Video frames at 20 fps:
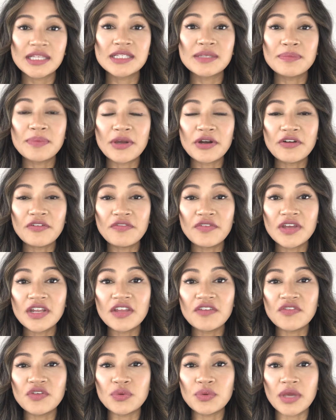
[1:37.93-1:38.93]
It's a better fit
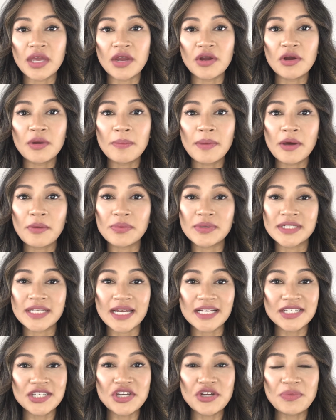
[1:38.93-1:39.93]
if you care about
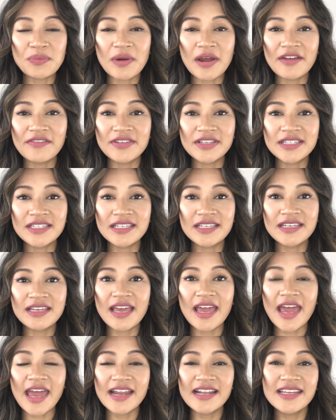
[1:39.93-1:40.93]
protecting your privacy
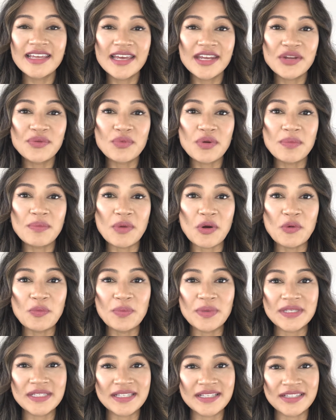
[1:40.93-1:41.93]
and getting remote
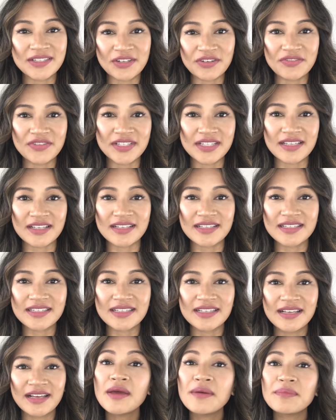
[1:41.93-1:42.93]
business
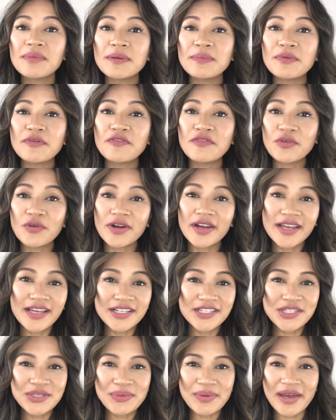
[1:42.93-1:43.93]
services. But before I
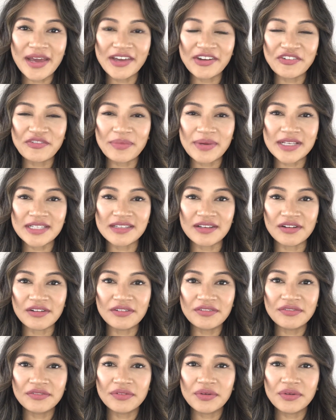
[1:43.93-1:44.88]
get too ahead of myself,